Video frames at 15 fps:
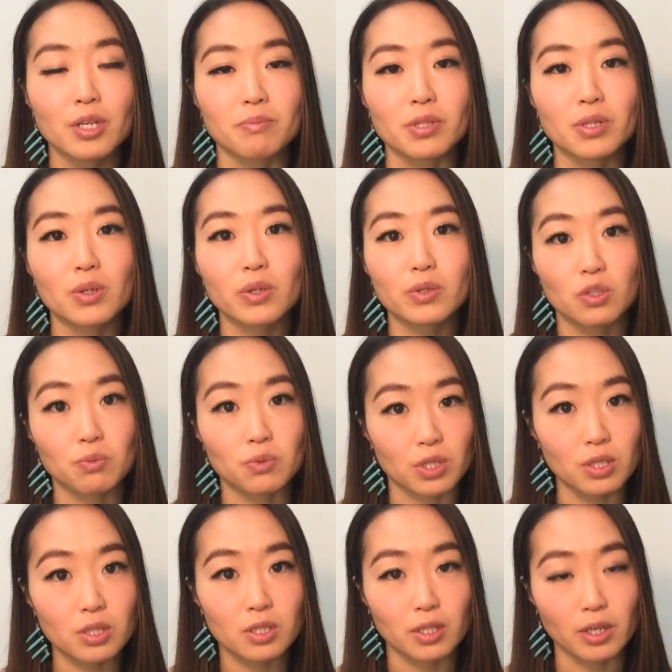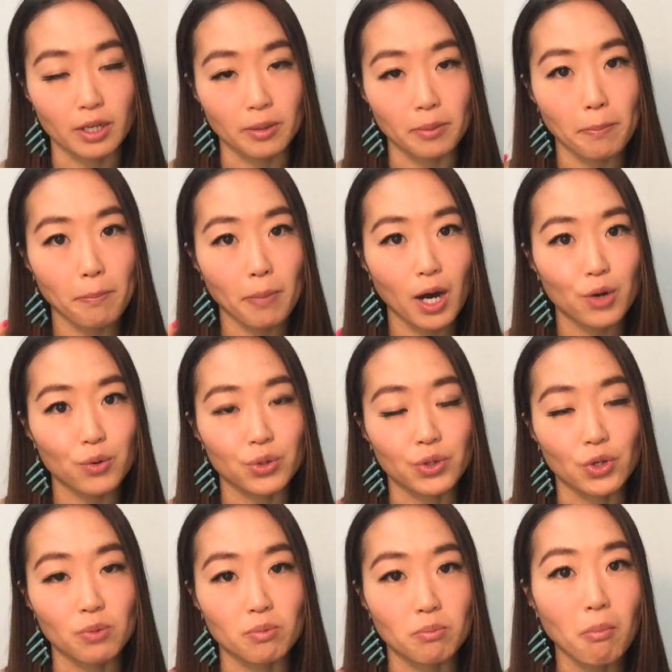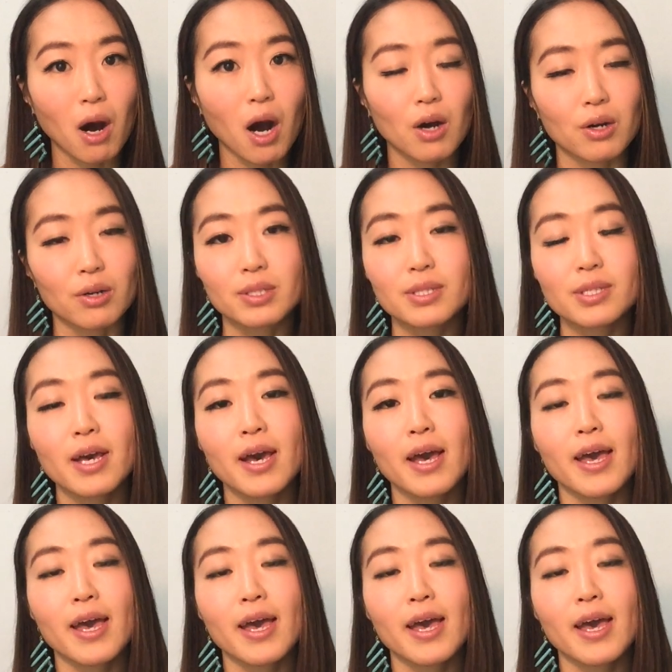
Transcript: because of this power of Mars.